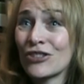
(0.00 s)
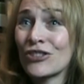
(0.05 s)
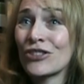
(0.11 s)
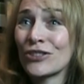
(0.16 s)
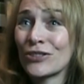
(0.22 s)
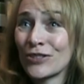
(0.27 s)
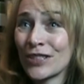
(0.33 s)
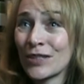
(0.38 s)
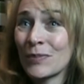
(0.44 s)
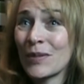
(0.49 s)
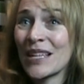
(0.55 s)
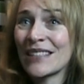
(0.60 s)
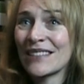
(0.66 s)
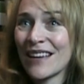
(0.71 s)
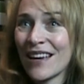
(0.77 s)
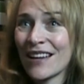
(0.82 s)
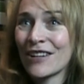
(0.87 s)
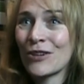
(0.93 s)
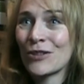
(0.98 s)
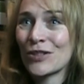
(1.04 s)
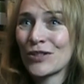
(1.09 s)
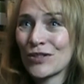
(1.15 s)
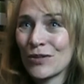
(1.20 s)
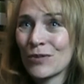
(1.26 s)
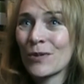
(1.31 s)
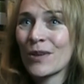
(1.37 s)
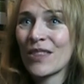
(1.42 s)
children being
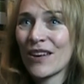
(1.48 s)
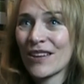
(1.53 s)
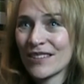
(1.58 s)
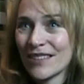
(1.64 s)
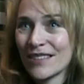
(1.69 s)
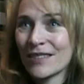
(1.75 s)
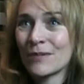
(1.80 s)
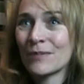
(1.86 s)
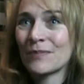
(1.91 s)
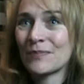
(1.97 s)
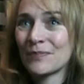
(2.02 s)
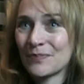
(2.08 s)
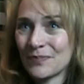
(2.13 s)
diagnosed with autism.